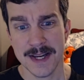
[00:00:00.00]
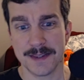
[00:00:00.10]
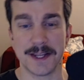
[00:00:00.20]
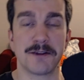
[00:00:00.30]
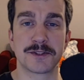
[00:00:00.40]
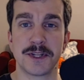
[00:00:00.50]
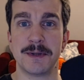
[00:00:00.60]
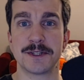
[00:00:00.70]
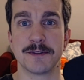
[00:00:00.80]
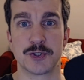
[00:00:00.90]
Thank you so
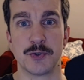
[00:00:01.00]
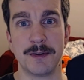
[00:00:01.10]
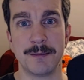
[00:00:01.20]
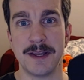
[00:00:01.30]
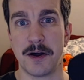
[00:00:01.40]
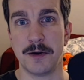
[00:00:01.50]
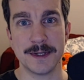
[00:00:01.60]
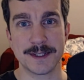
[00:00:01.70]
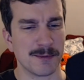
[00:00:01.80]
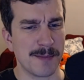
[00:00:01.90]
much for joining me.
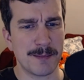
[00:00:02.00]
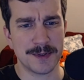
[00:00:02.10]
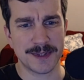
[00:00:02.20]
Always remember